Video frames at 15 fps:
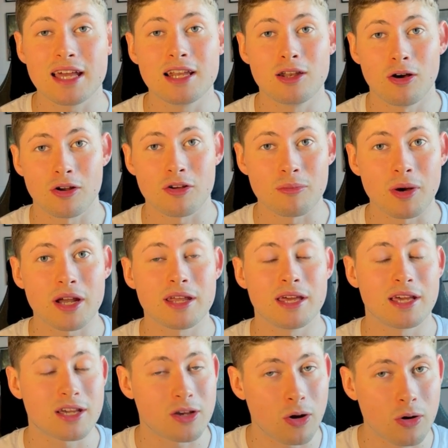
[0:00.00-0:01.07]
a lot of money.
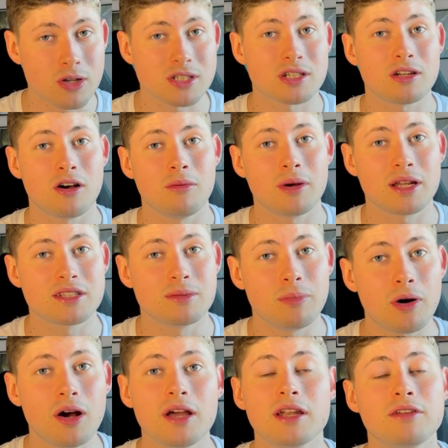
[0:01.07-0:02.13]
It costs a lot of money to
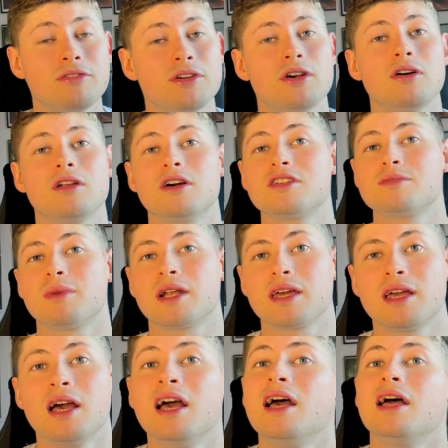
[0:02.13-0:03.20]
buy, and if you've got loads of
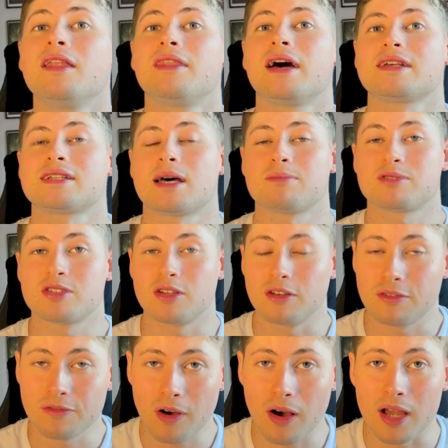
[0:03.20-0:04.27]
money, that's absolutely
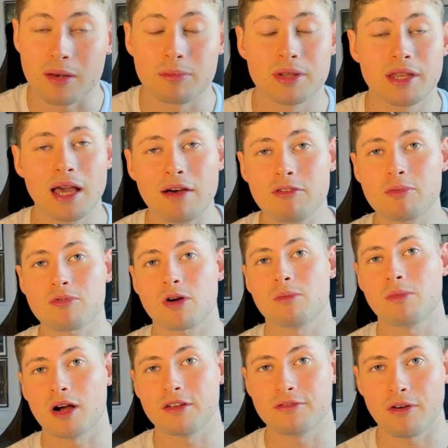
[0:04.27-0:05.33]
fine. But the other
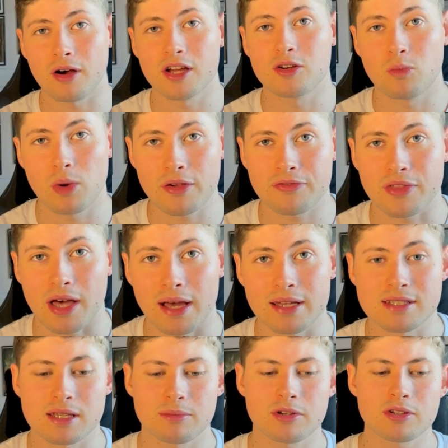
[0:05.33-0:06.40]
problem I find with that
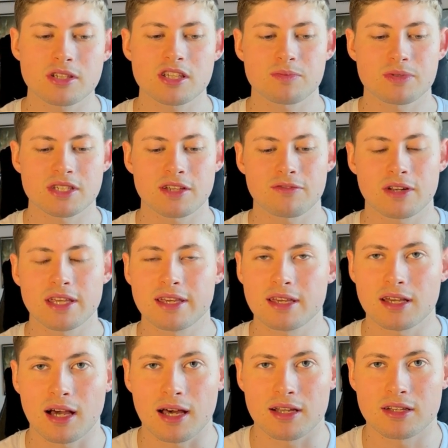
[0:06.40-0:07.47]
is that because it's specifically
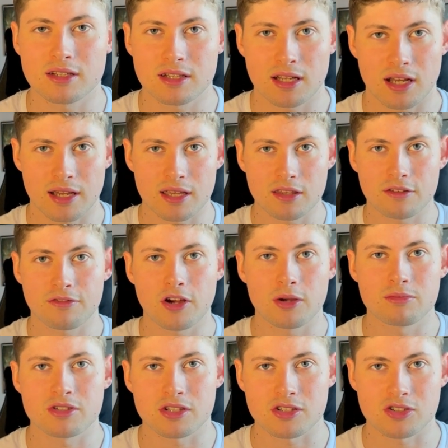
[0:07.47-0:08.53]
cut like in the
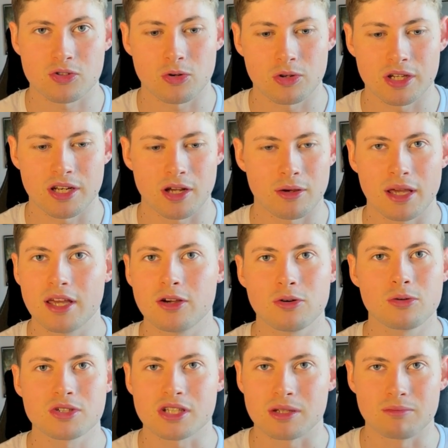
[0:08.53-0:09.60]
foam to store, you know,
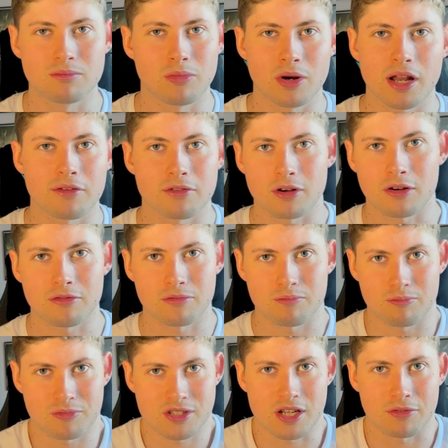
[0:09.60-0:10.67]
eels and whatever
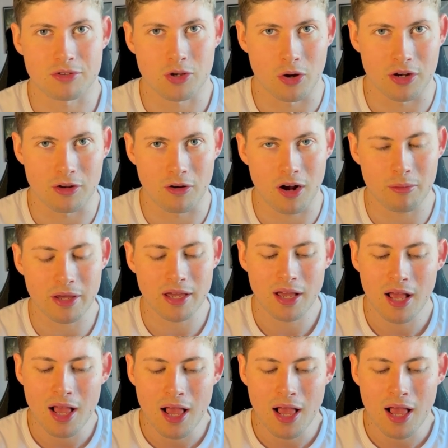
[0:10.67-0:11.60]
stuff you've got in your army,